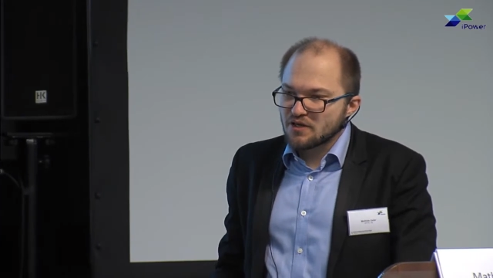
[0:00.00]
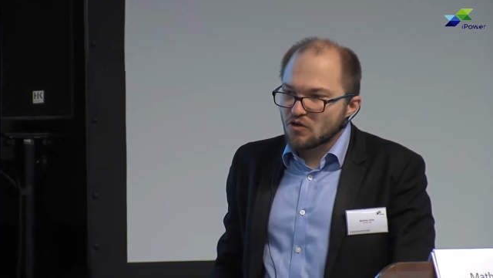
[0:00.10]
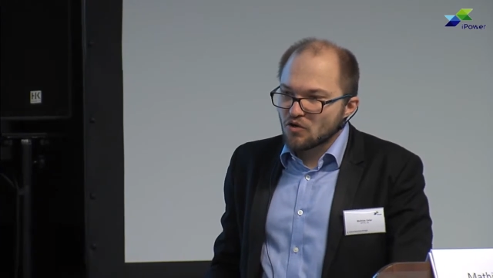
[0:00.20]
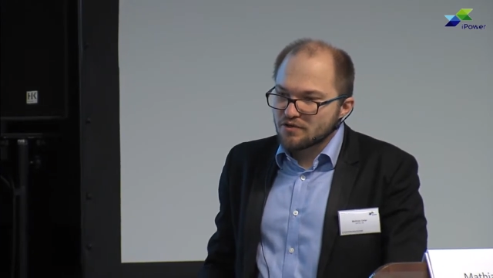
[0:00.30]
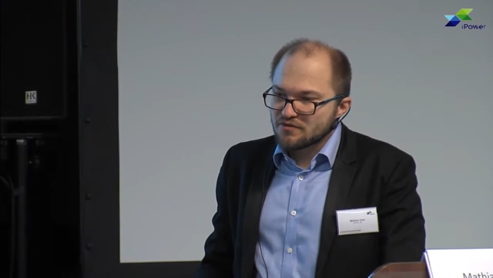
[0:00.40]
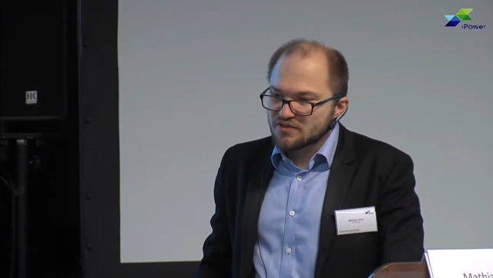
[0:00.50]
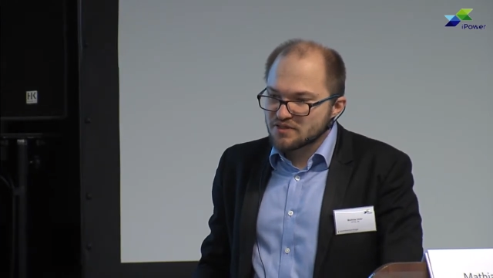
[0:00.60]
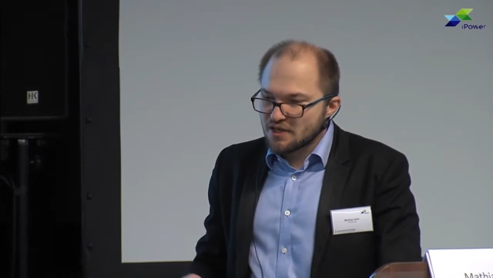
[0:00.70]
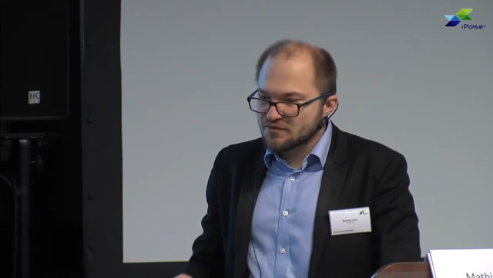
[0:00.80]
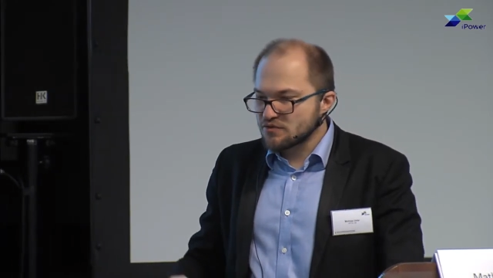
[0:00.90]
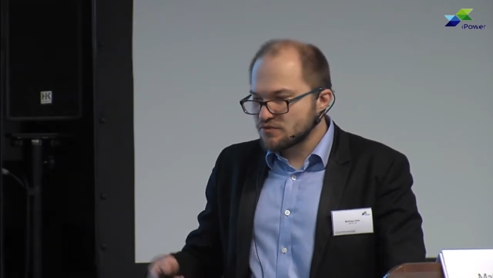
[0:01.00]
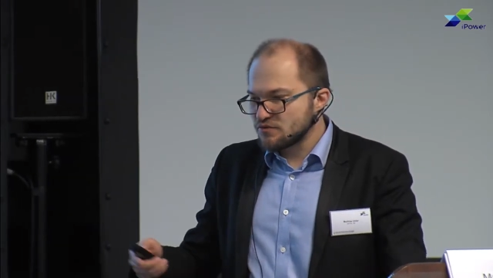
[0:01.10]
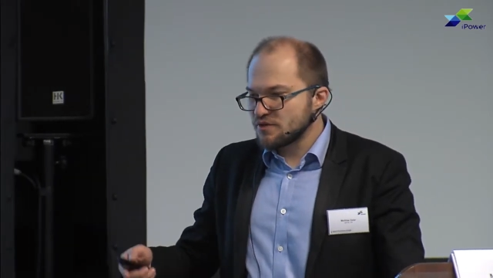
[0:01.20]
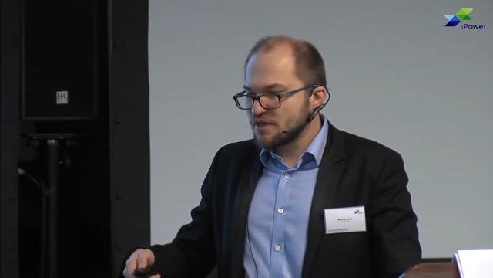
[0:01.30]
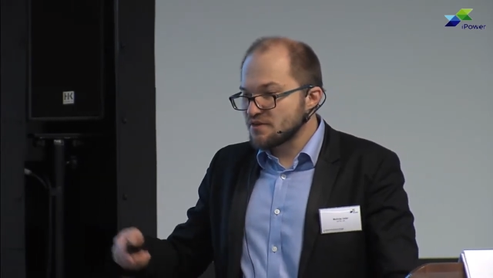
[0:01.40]
a lot of stuff to
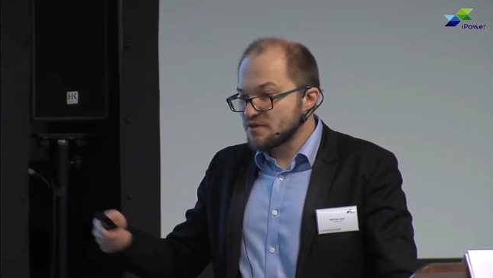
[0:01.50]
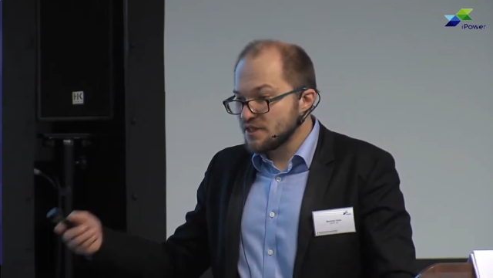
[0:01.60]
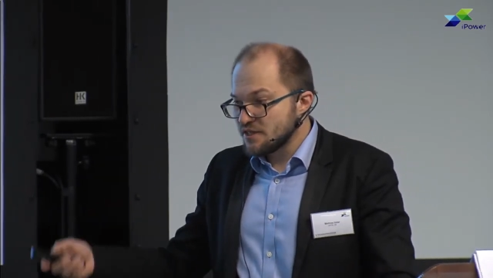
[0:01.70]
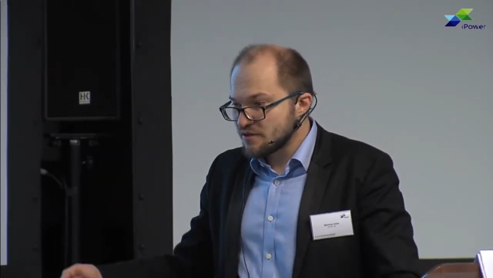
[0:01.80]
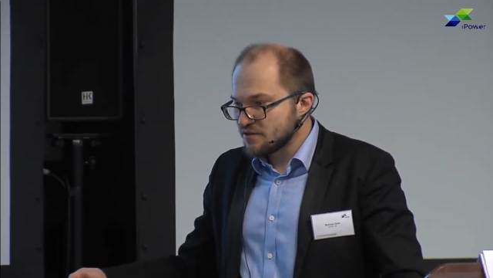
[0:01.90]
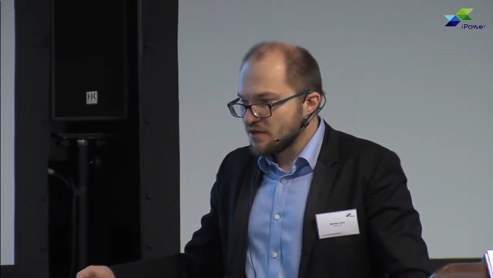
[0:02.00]
do in the near